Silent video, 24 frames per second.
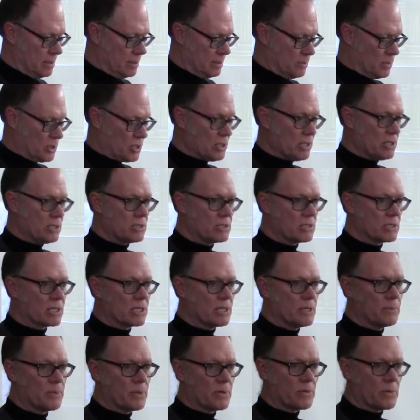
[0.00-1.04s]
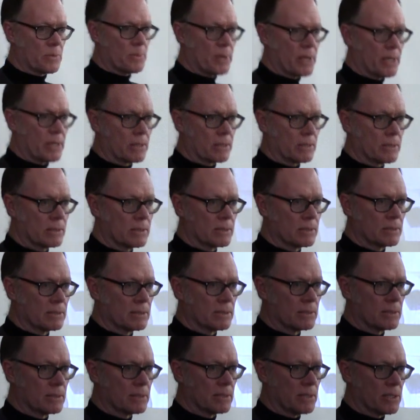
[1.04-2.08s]
machines to keep in repair,
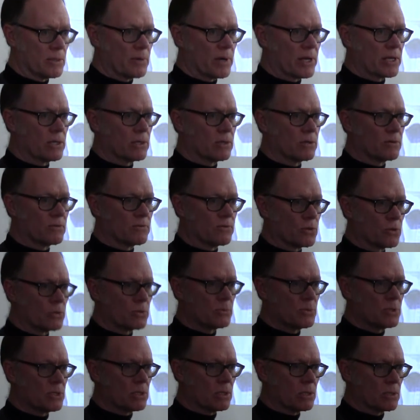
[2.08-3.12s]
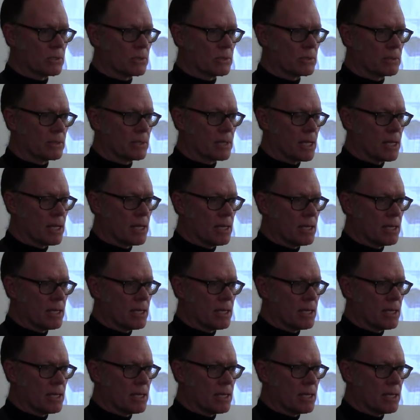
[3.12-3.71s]
irregular verbs to learn,